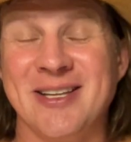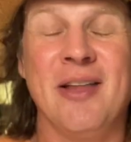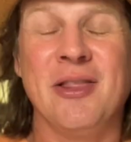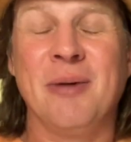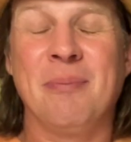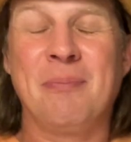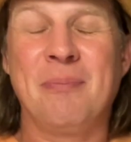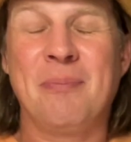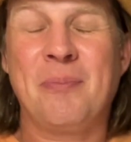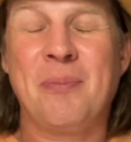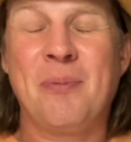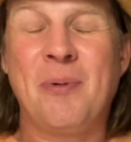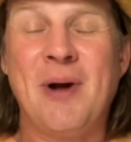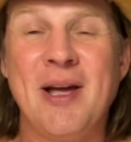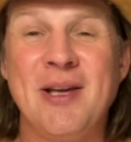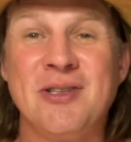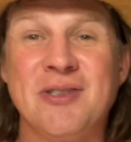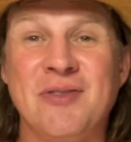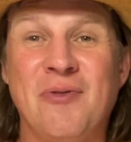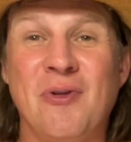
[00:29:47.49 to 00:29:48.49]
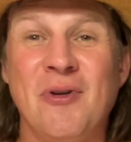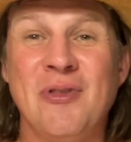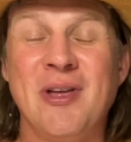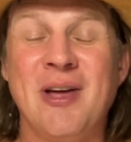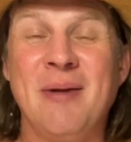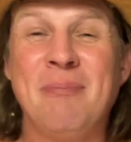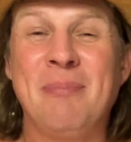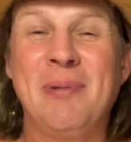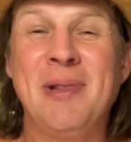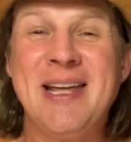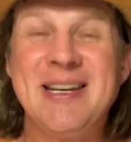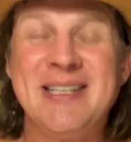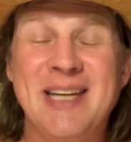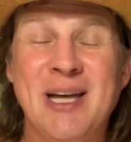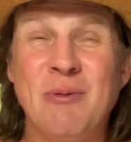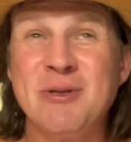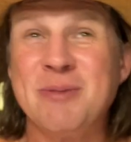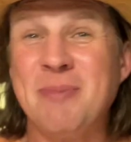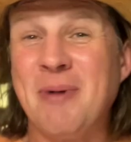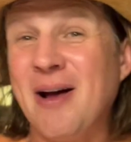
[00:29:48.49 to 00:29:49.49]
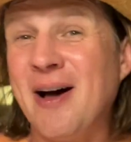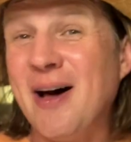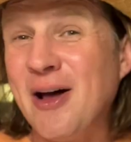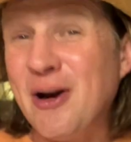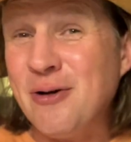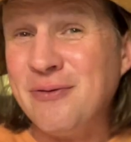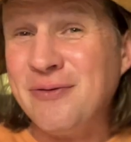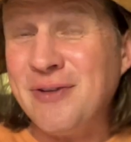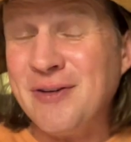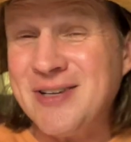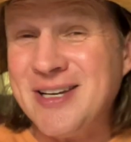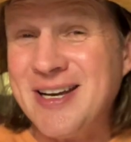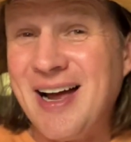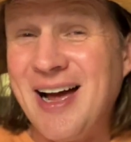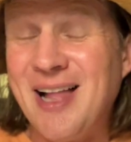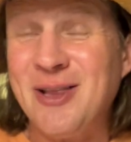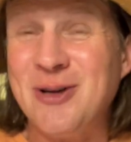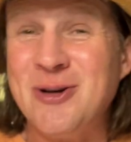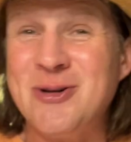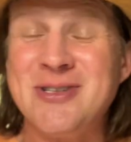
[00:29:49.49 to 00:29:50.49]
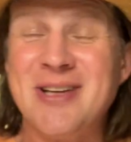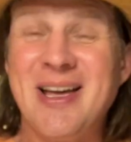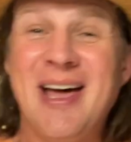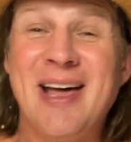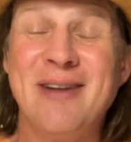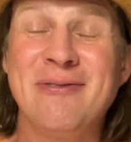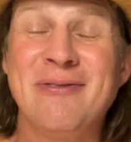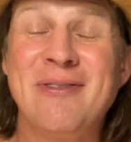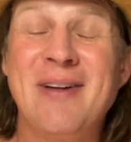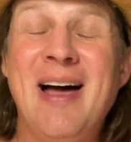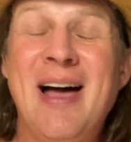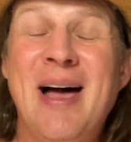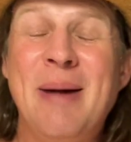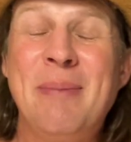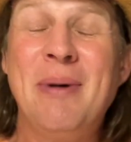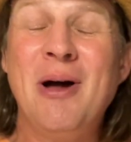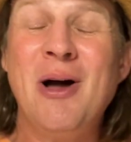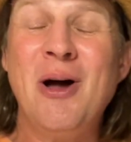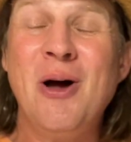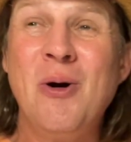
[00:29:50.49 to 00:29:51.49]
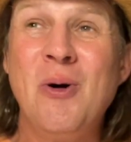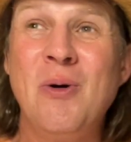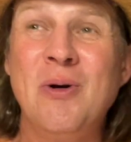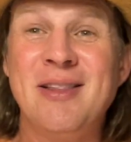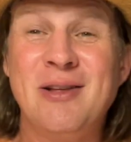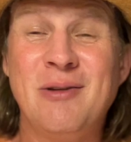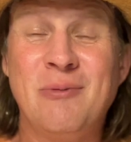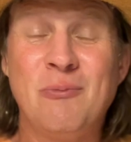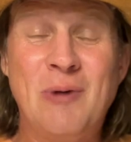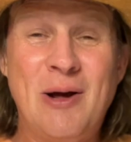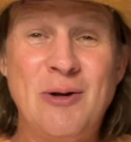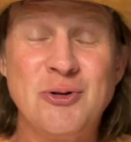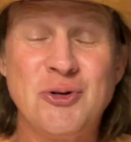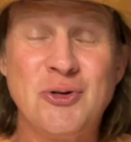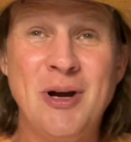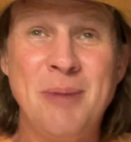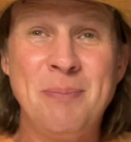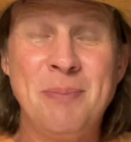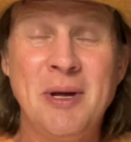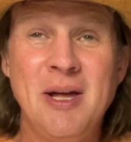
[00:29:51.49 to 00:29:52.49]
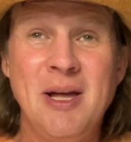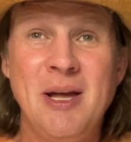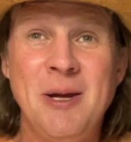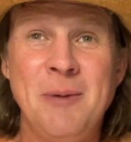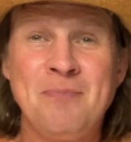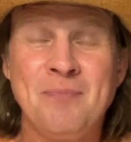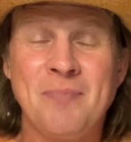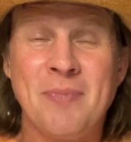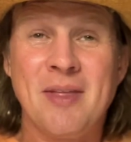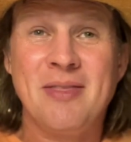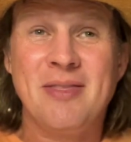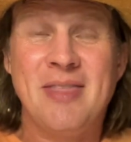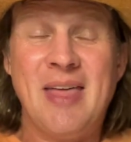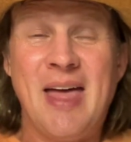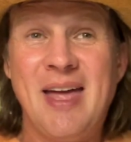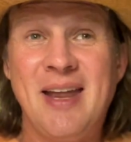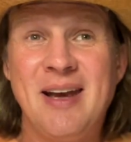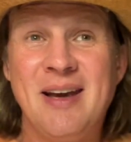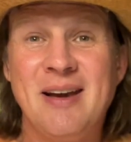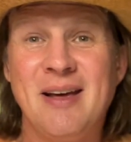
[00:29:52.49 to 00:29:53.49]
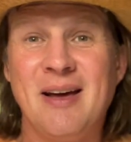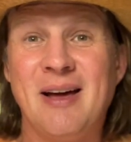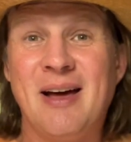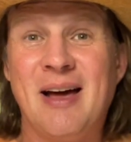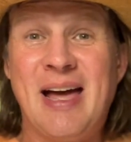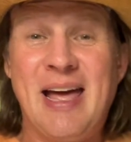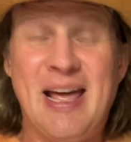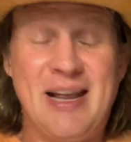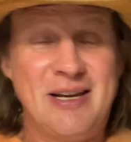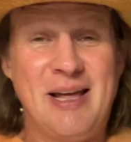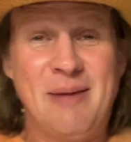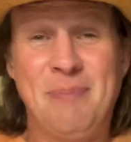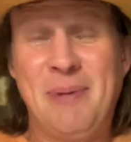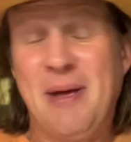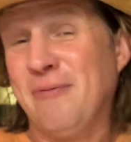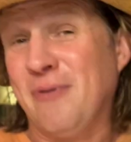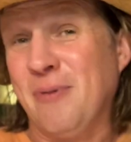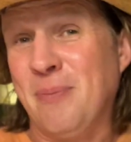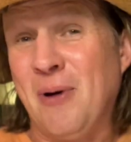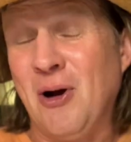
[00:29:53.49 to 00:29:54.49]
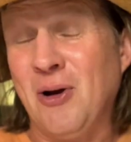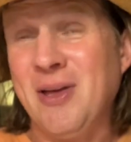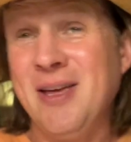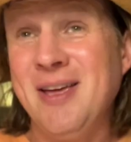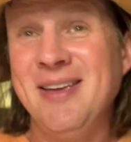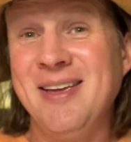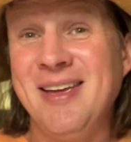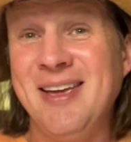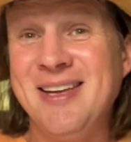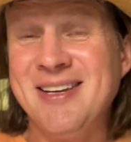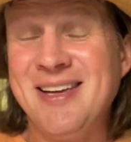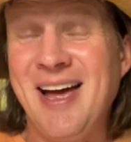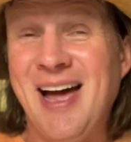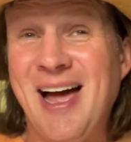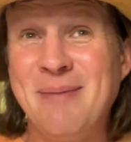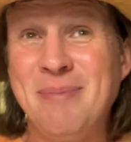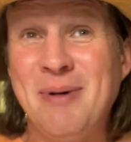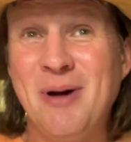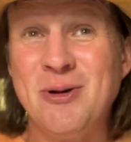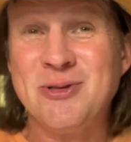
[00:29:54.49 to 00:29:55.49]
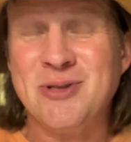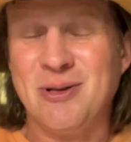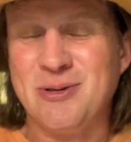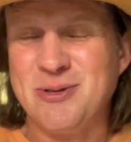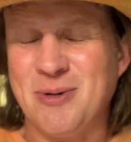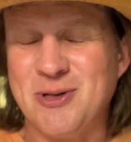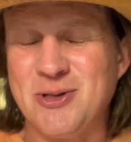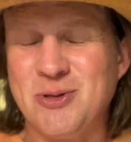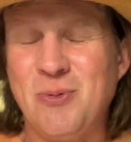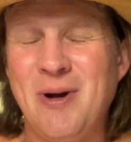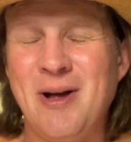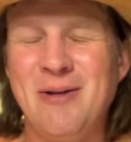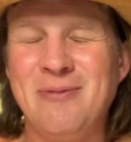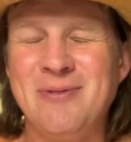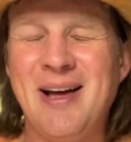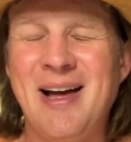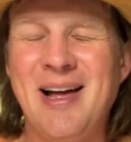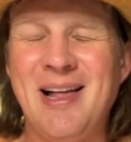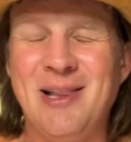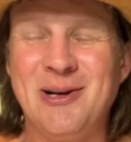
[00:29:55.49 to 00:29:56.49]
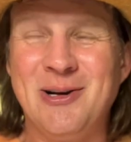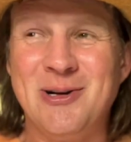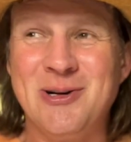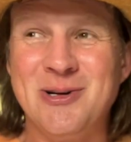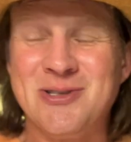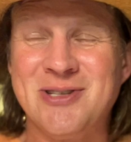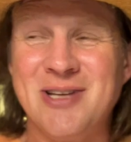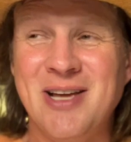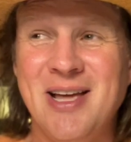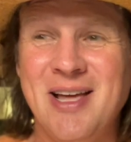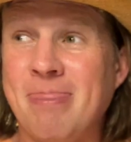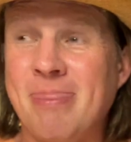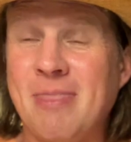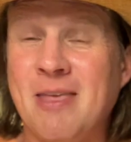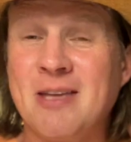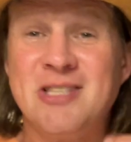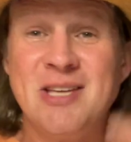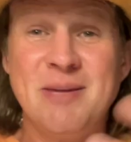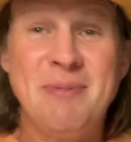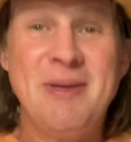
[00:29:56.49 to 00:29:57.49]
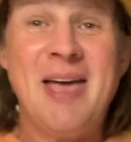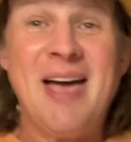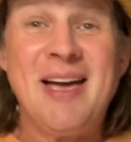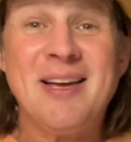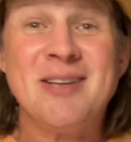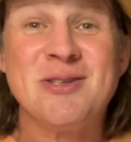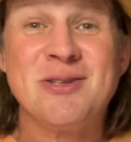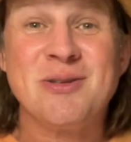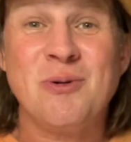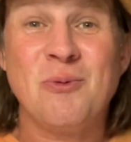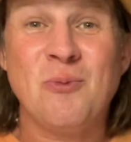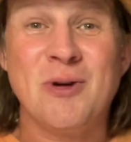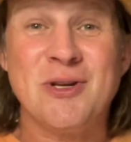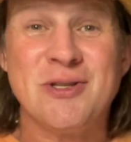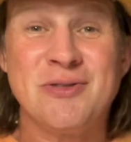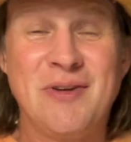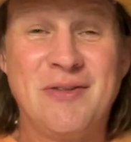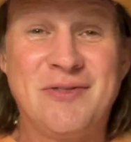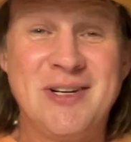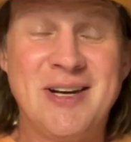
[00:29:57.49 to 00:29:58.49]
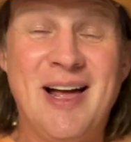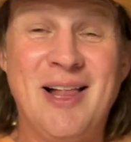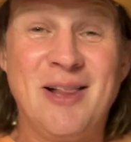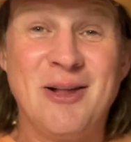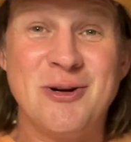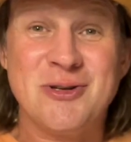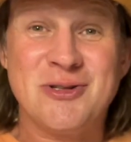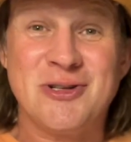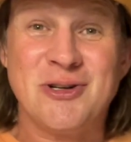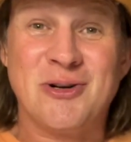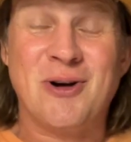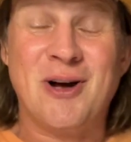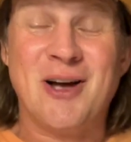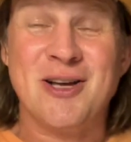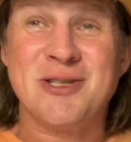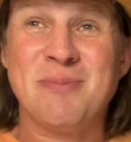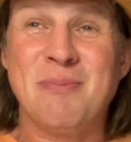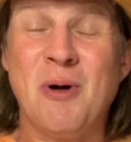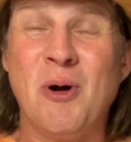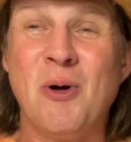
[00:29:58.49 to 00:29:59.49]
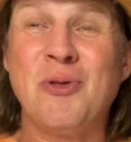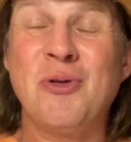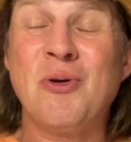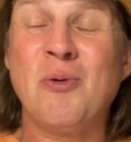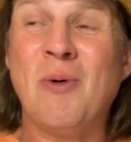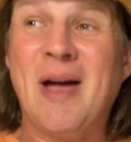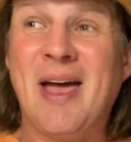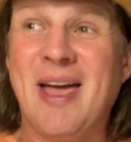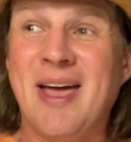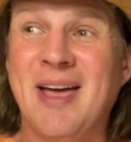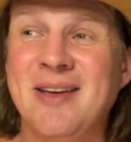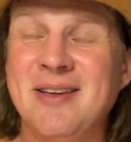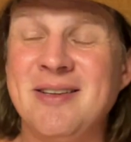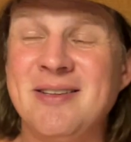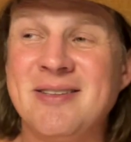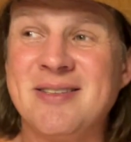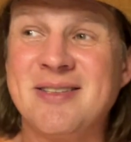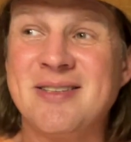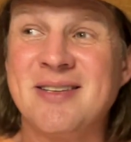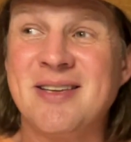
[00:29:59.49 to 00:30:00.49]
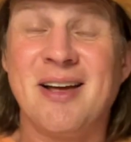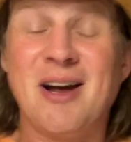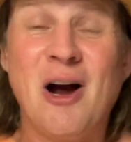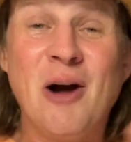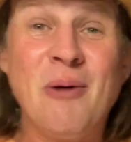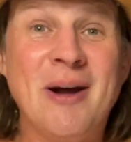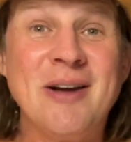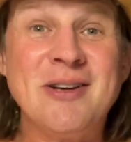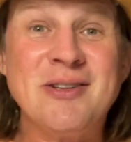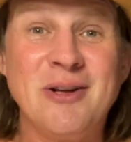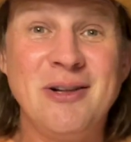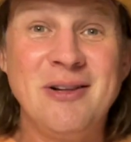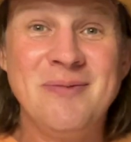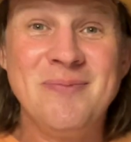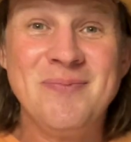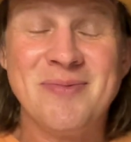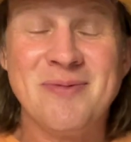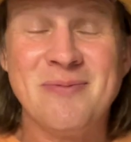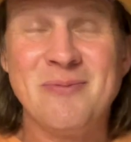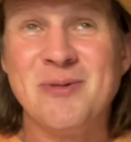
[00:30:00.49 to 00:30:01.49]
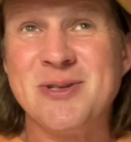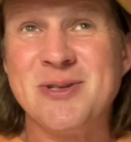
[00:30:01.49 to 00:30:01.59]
The price for the plane ticket was about $150 out of Cabo, the round trip. Then I had to pay for parking in Cabo, so that was about $12. CBX was $50 to cross both ways. Car rental was